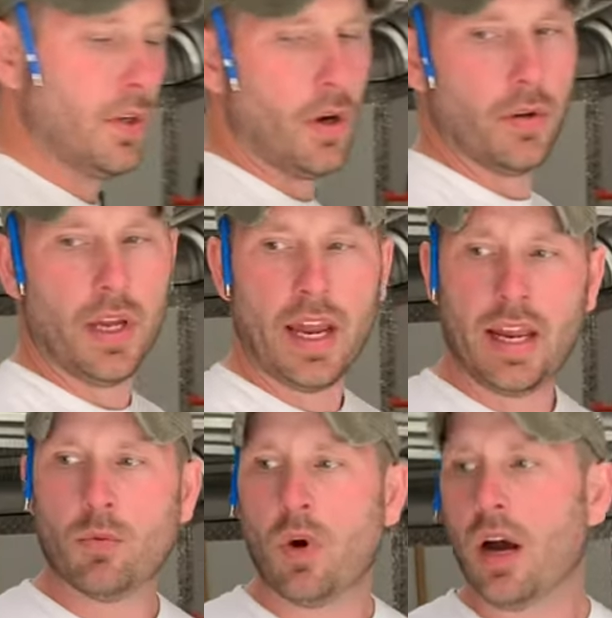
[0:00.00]
So the
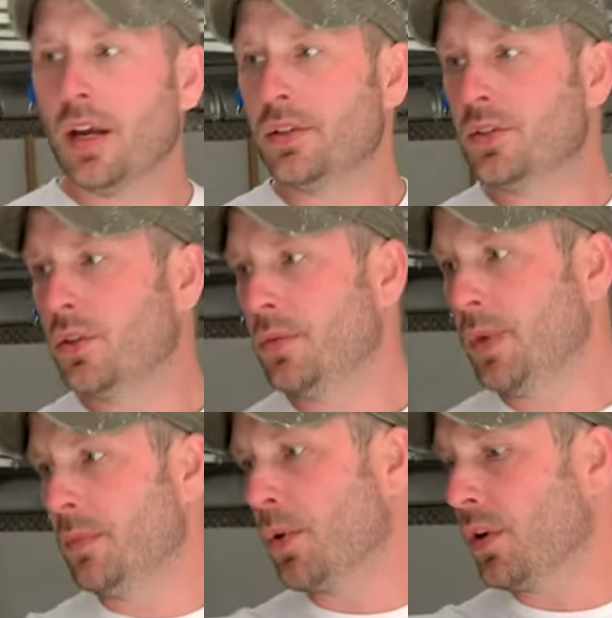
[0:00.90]
8 wide suited
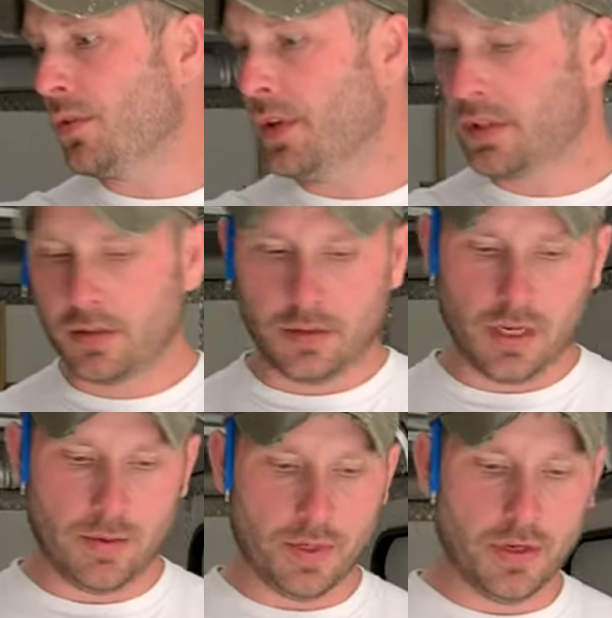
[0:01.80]
me perfect,
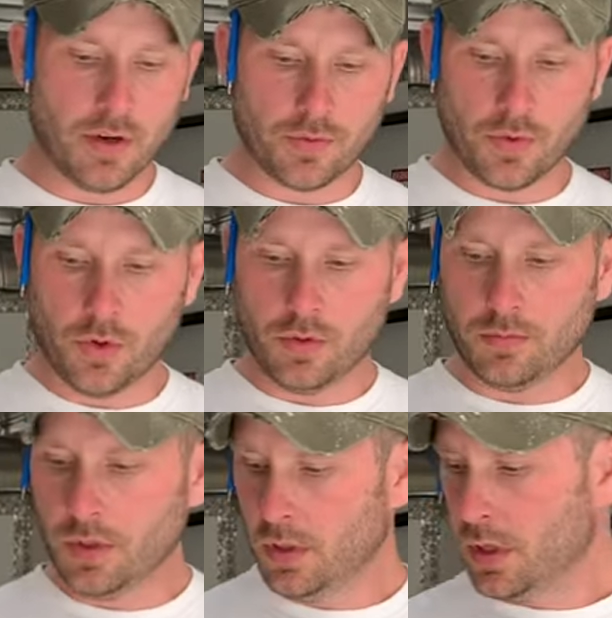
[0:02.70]
gave me enough
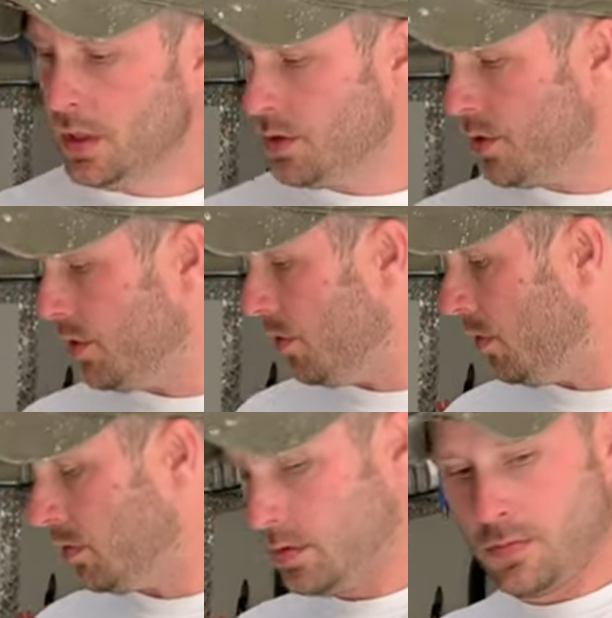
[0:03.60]
room
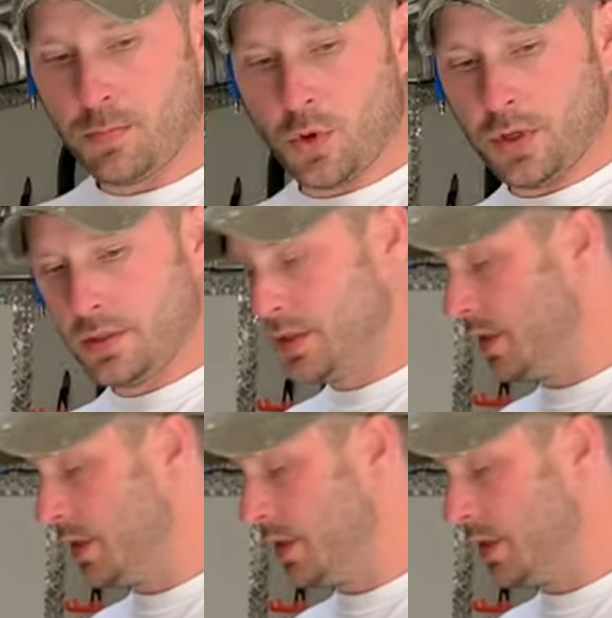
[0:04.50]
to put